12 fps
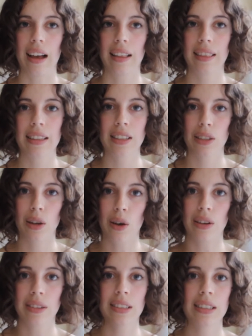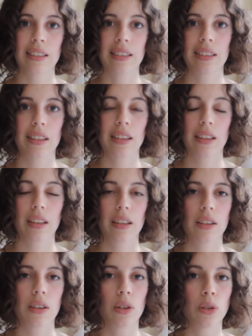this constant
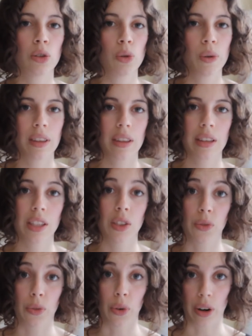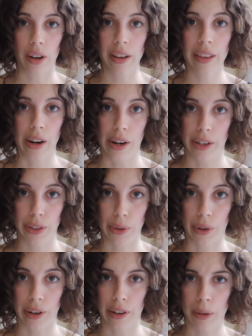you know doing things for others
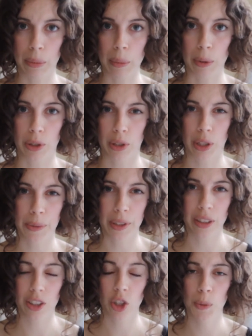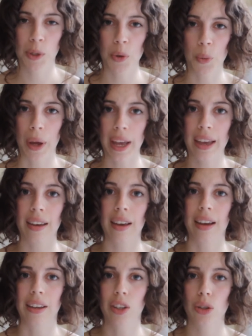or in other people's terms chips away
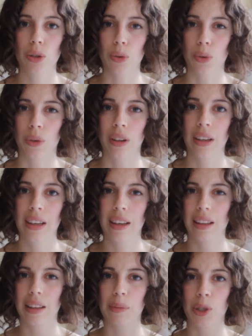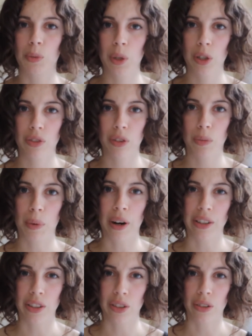at you and the most beautiful
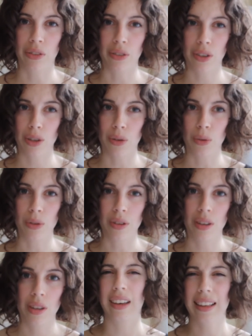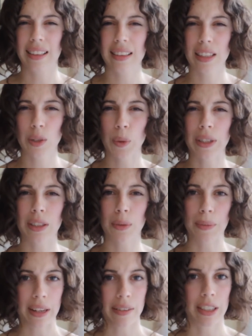parts of you and I think that's why so
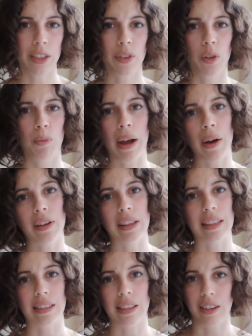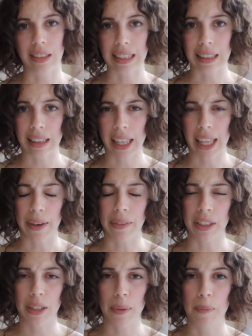many of us feel powerless in our daily
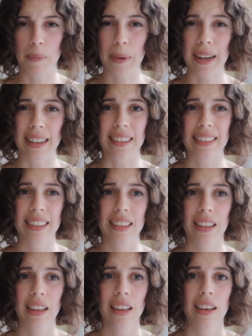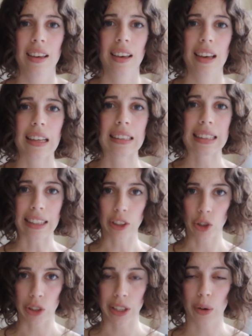lives. But it's
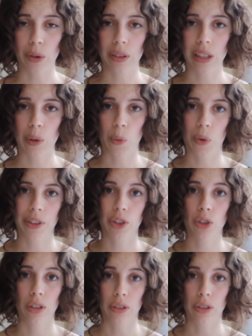actually only once you're